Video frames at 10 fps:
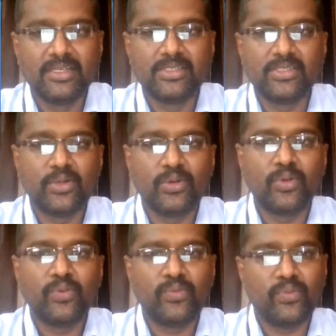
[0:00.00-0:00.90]

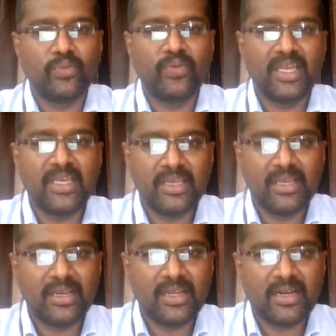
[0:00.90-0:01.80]
So when I
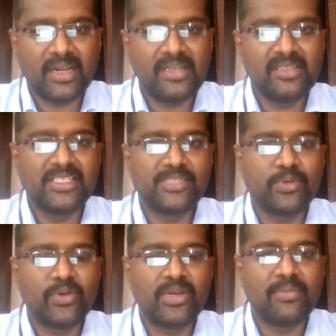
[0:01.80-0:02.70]
run this
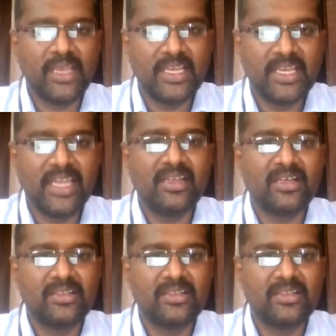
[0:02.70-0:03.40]
program again,